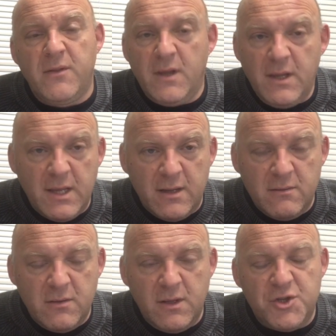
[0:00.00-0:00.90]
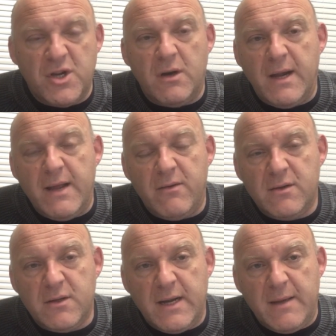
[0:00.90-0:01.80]
the general
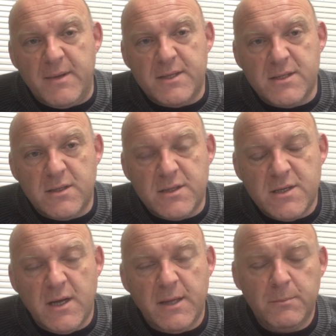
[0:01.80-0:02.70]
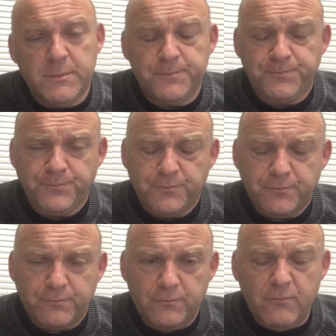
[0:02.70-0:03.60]
aerodynamics at the time.
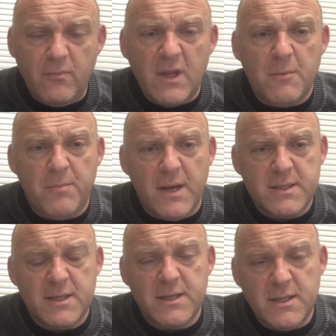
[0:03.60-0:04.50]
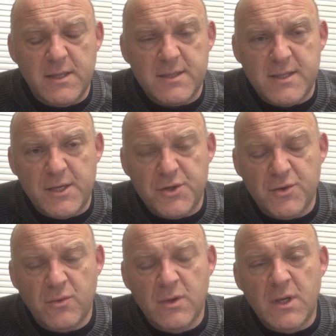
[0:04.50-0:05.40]
But an
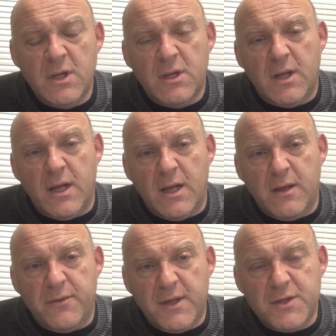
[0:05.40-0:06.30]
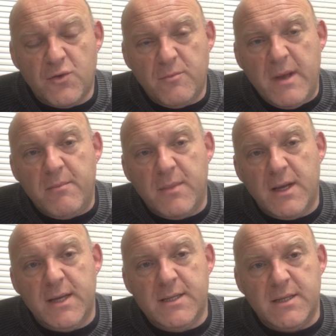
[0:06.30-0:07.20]
essential thing to
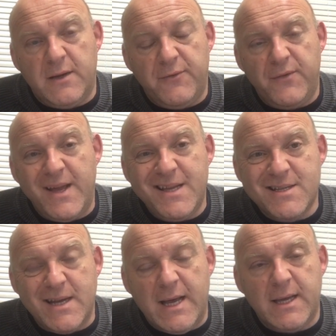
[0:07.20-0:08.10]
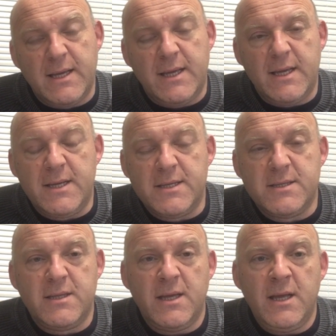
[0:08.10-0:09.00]
remember is that phase lag
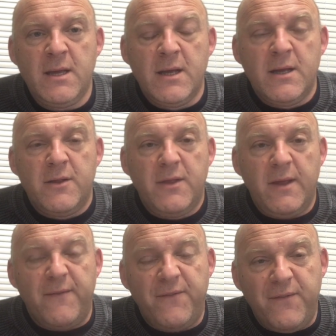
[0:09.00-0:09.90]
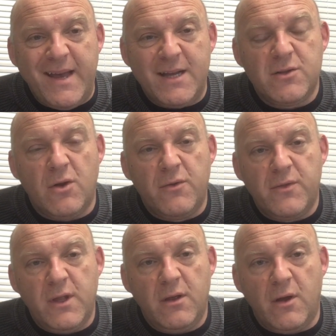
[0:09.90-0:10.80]
is the effect
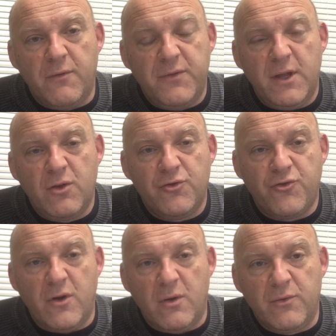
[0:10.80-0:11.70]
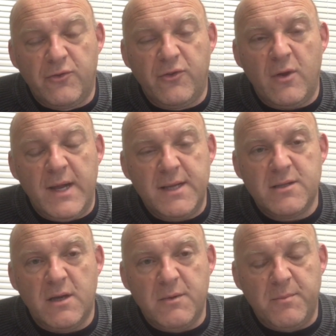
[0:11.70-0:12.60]
on the controls. So
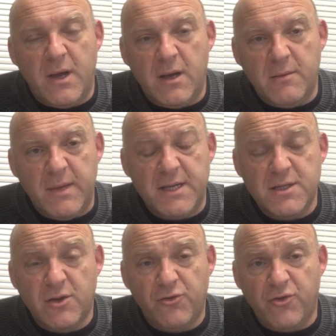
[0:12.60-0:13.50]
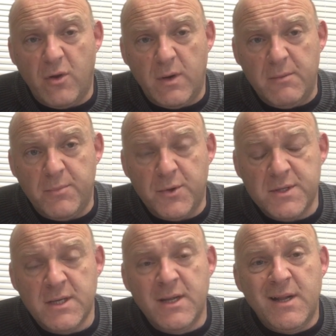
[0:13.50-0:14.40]
anytime the pilot makes a control
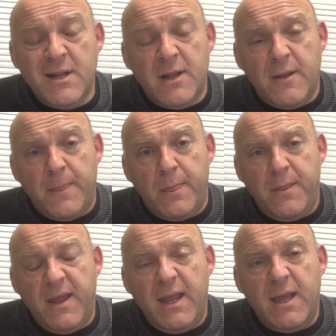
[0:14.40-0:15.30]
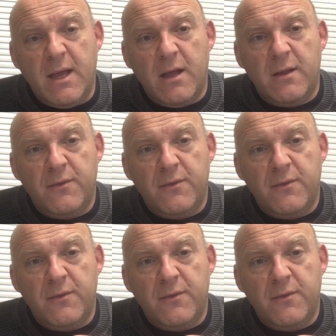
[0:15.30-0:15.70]
input, the